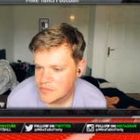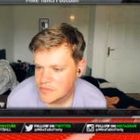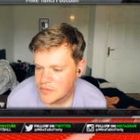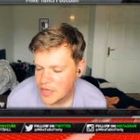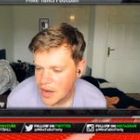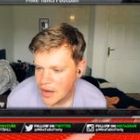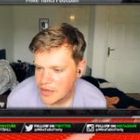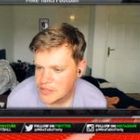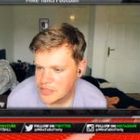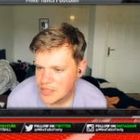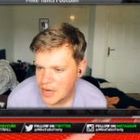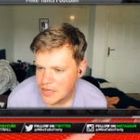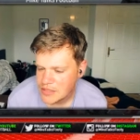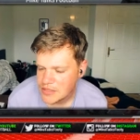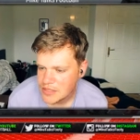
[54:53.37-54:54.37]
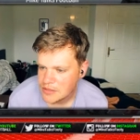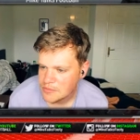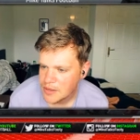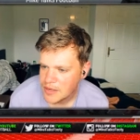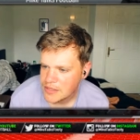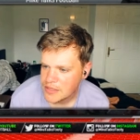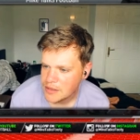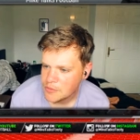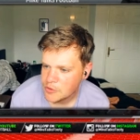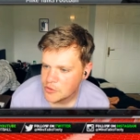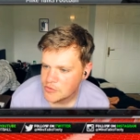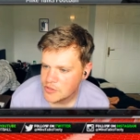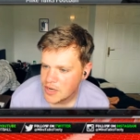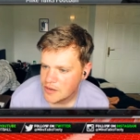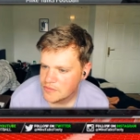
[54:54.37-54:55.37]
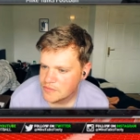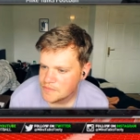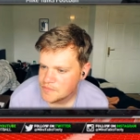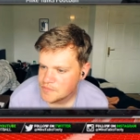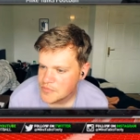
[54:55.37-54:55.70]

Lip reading: Yeah, I just can't see him making that move, Jeff.